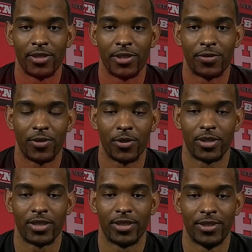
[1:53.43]
He just
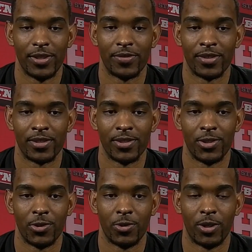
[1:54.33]
focused on defense and
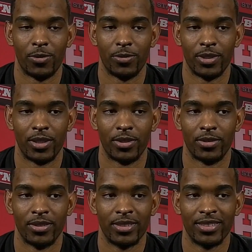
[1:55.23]
doing what, you know,
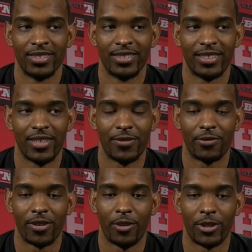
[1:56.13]
he
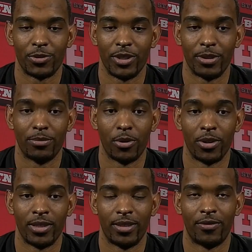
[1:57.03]
felt was really
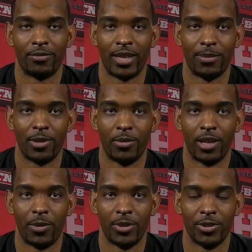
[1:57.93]
important. And from that moment
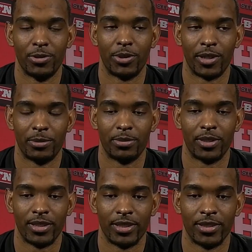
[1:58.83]
on, we knew we were going to be
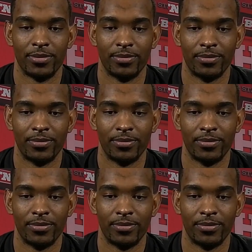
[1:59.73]
pretty good.